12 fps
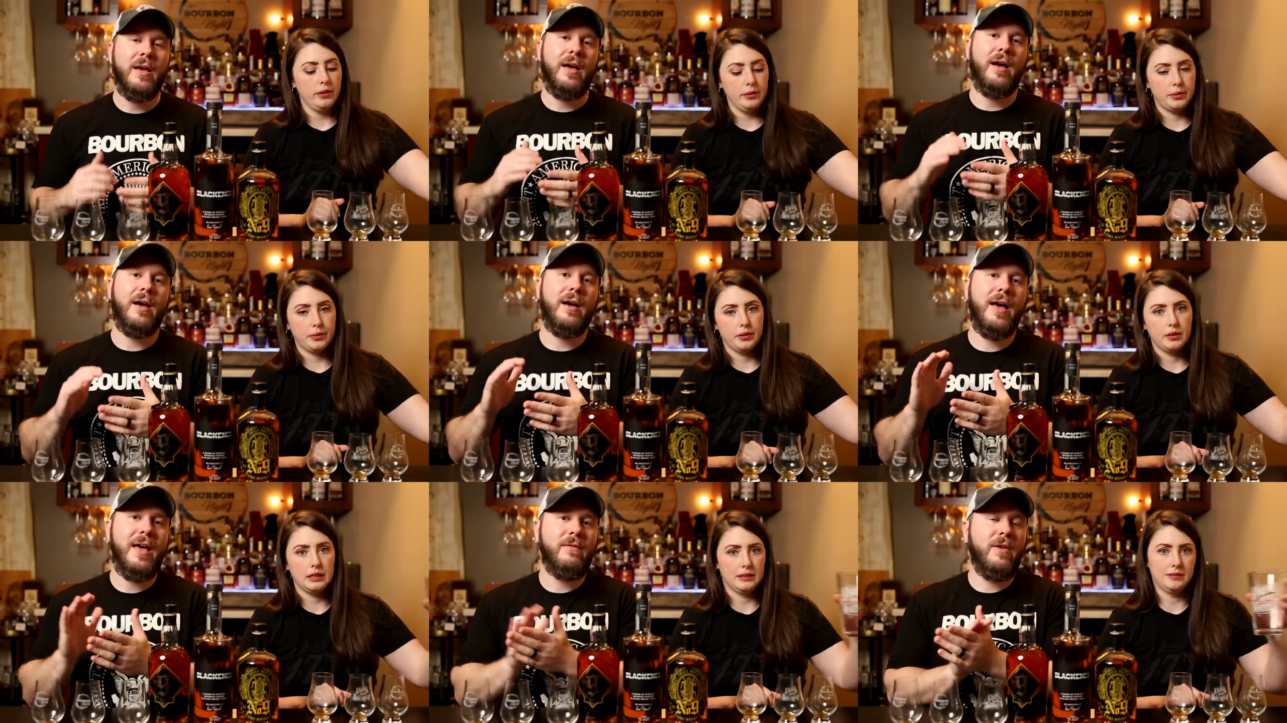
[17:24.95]
Speaker 1: Uh,
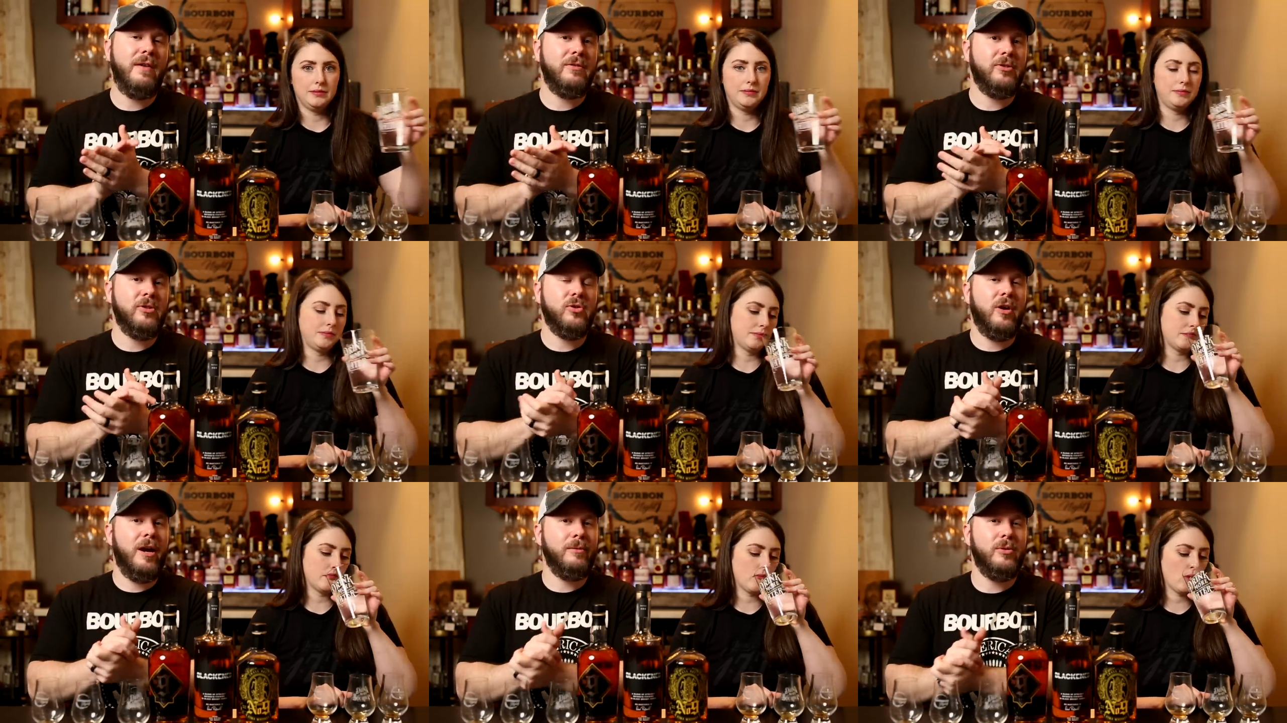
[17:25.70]
hey, if you haven't
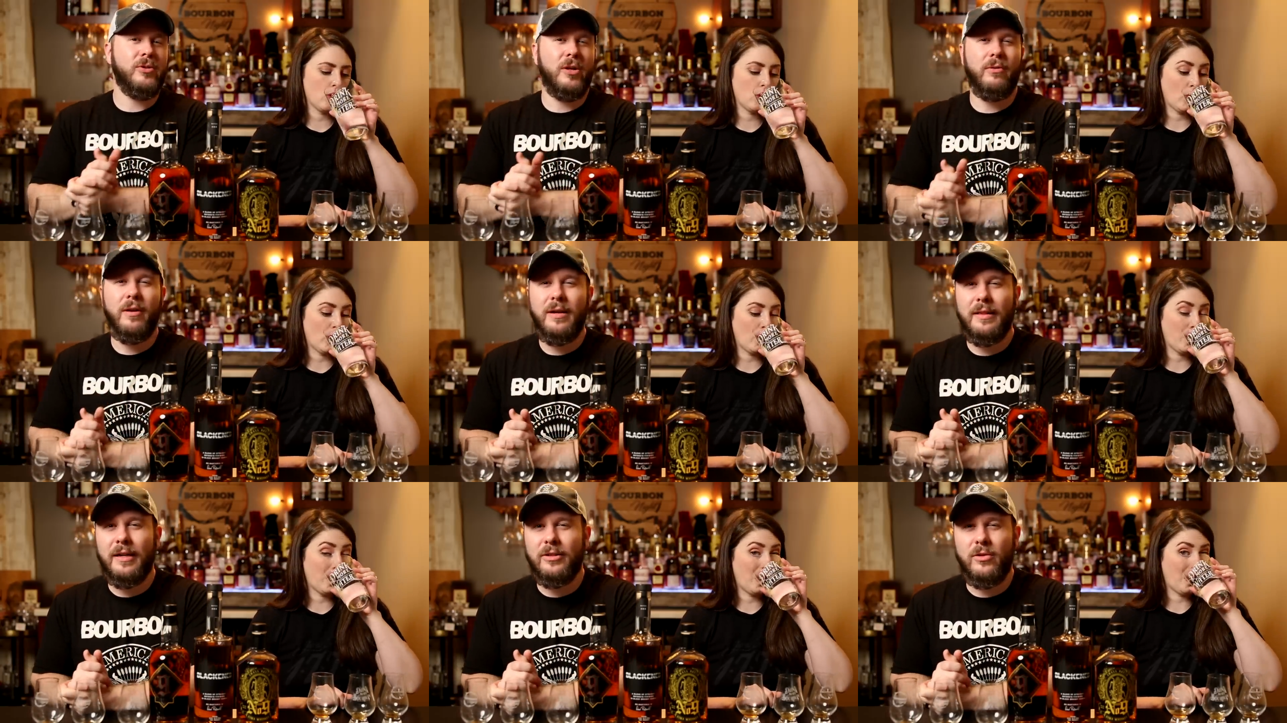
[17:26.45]
subscribed to us already and
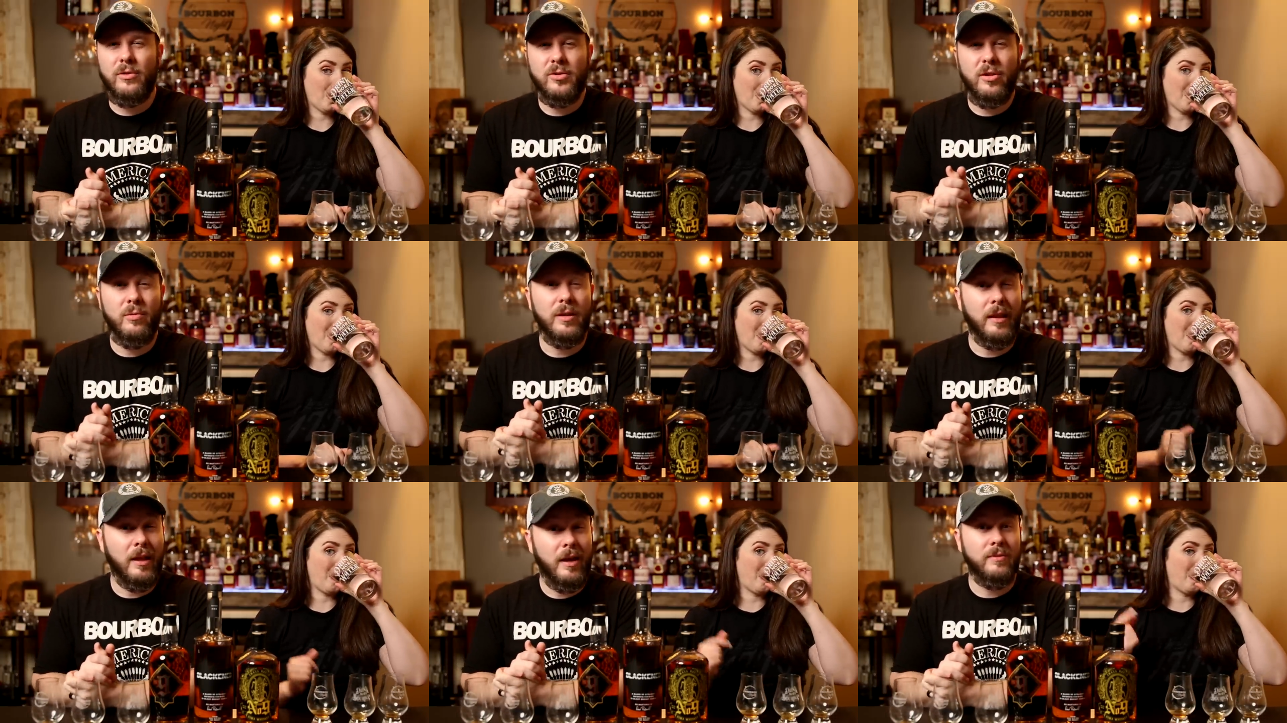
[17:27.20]
like to do so, we'd
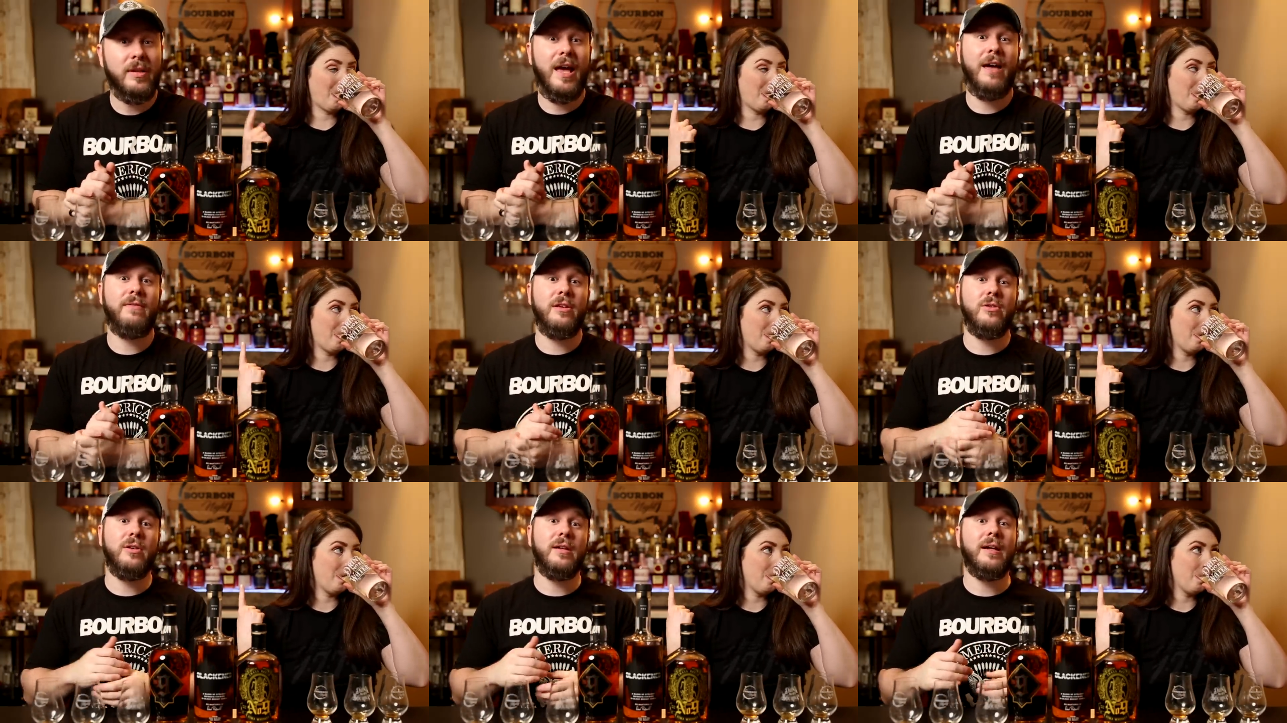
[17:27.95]
love to have you.
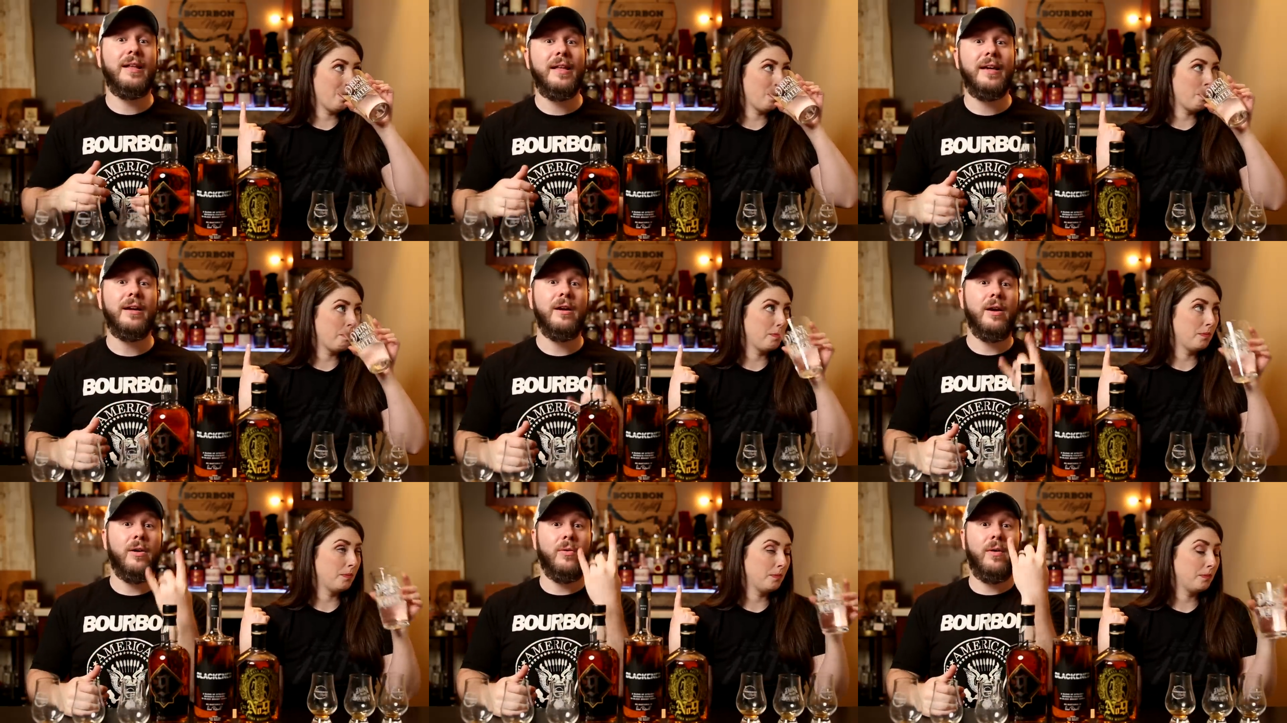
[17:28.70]
You can click
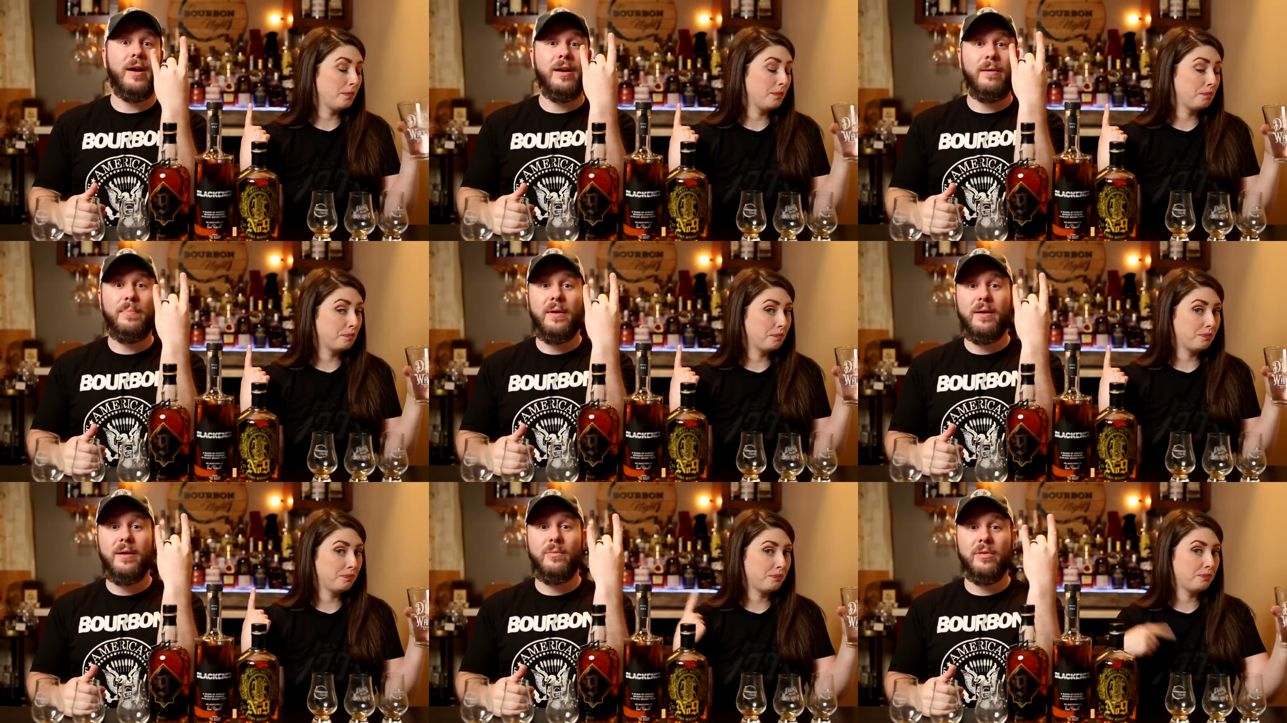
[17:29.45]
right up
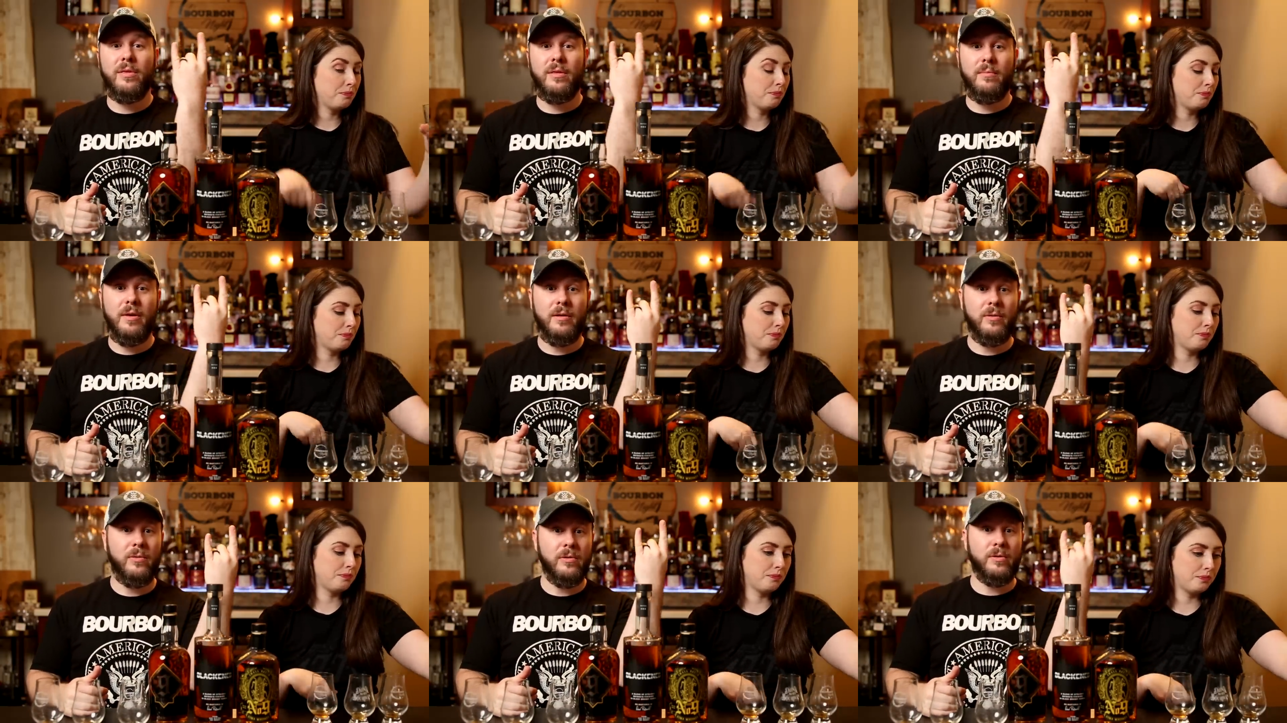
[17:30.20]
here with the metal
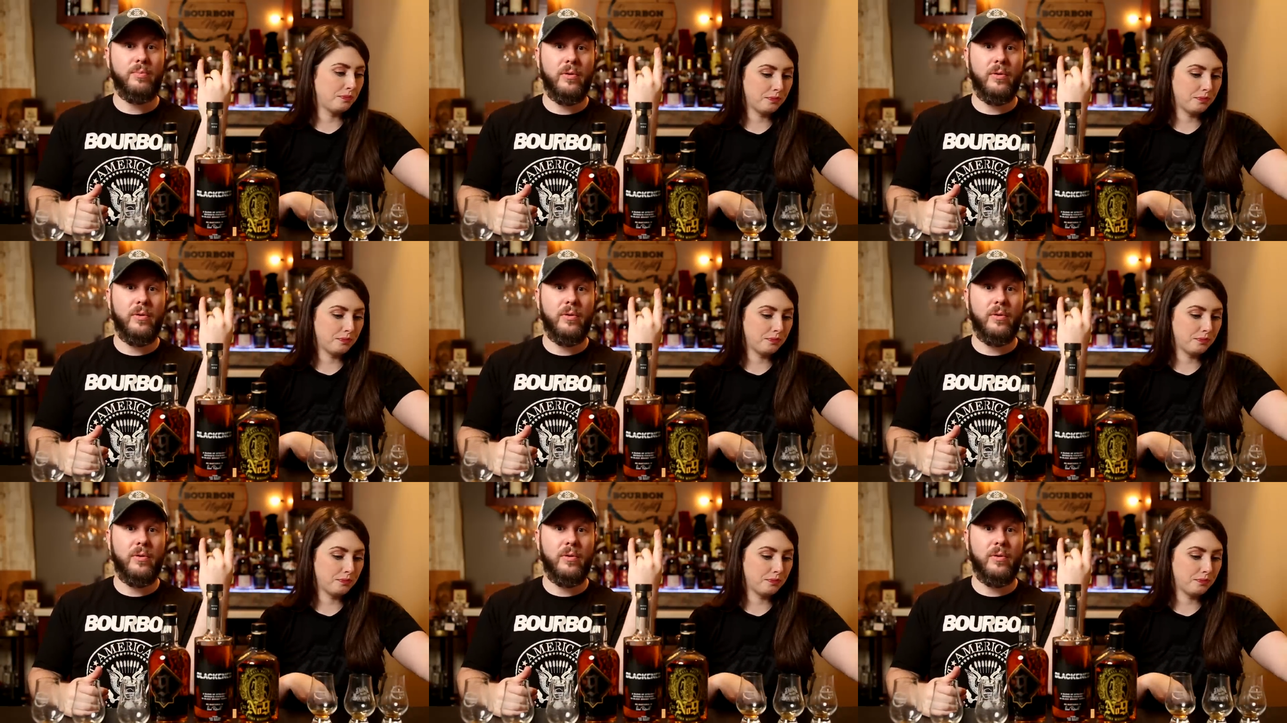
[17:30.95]
horns